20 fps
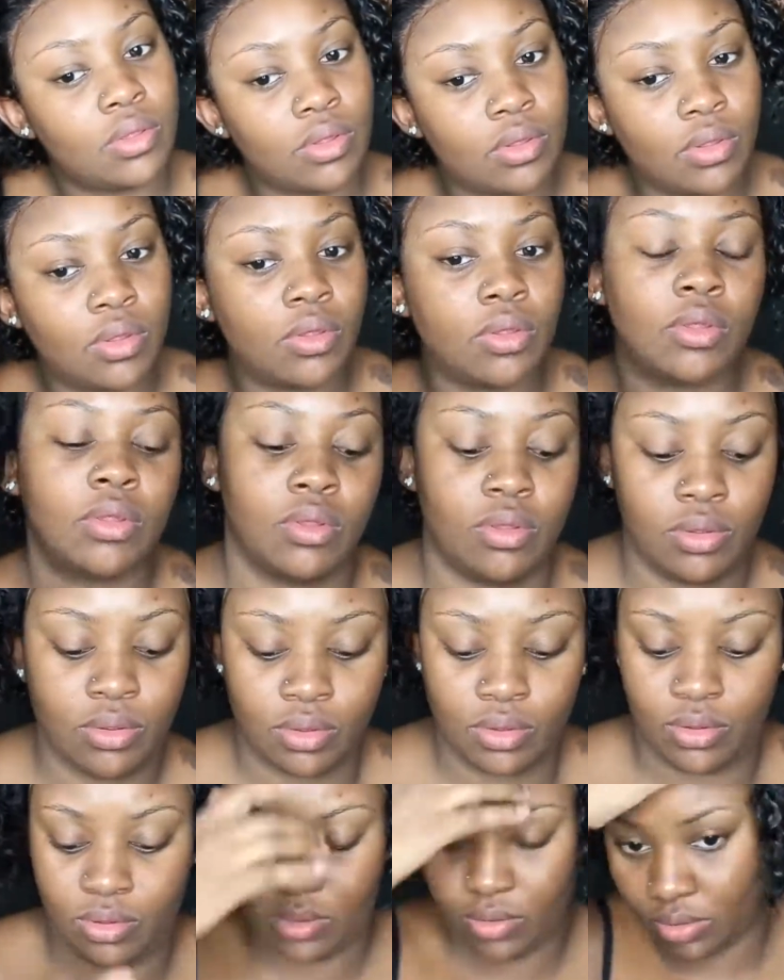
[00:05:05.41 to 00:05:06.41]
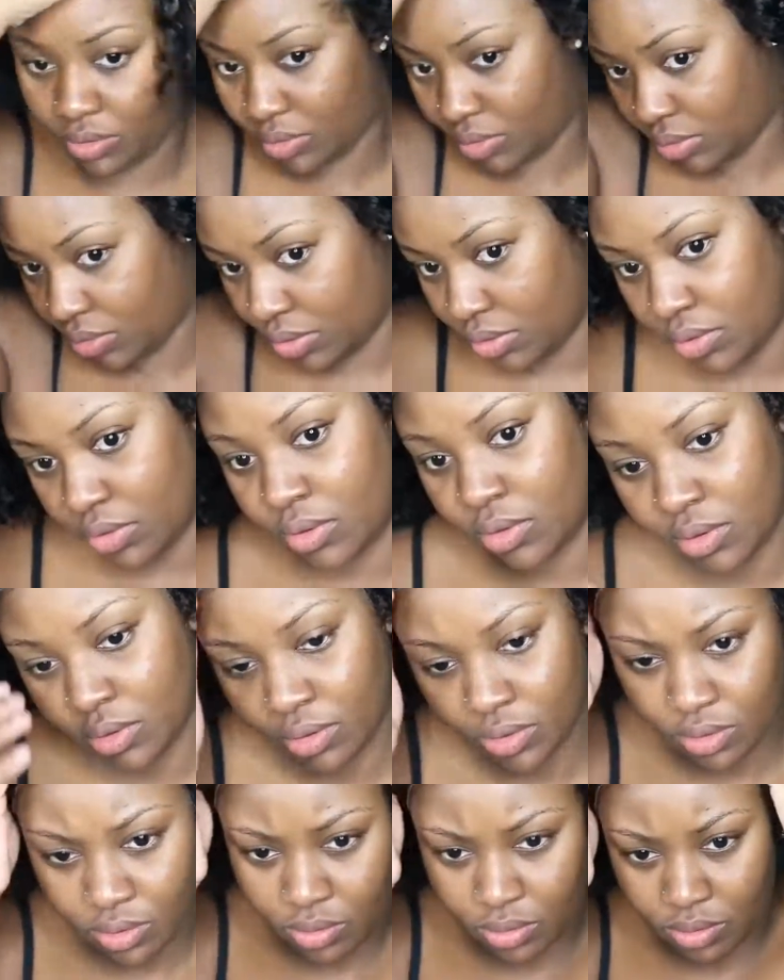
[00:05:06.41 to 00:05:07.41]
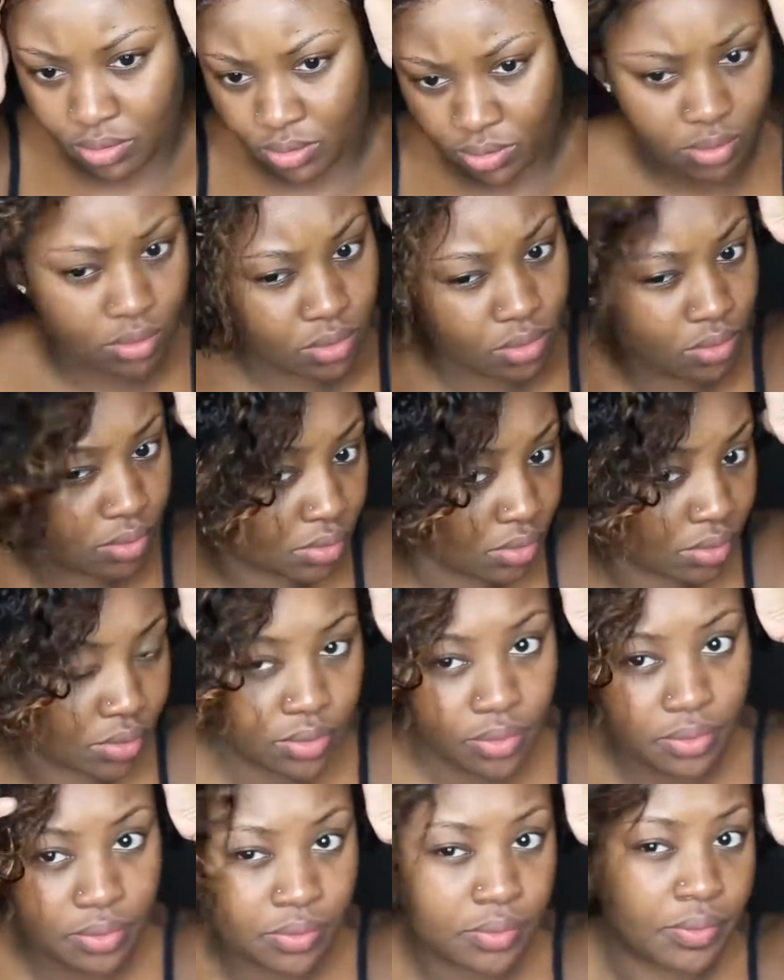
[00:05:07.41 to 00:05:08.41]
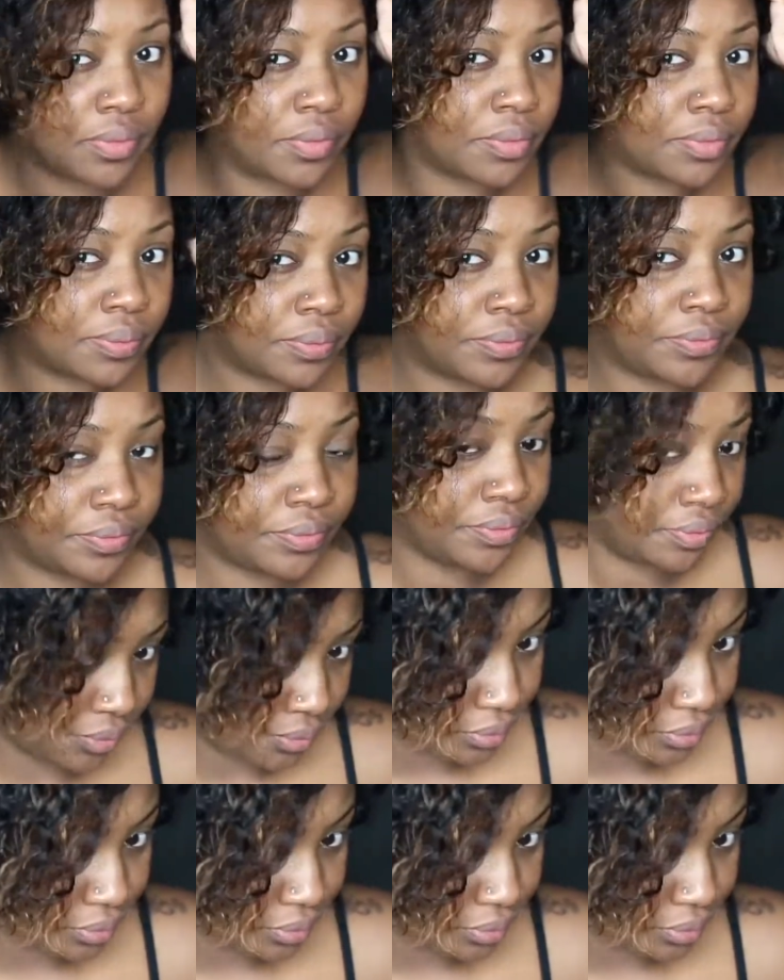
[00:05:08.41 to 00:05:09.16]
I moisturize my skin, I cleanse my skin daily, so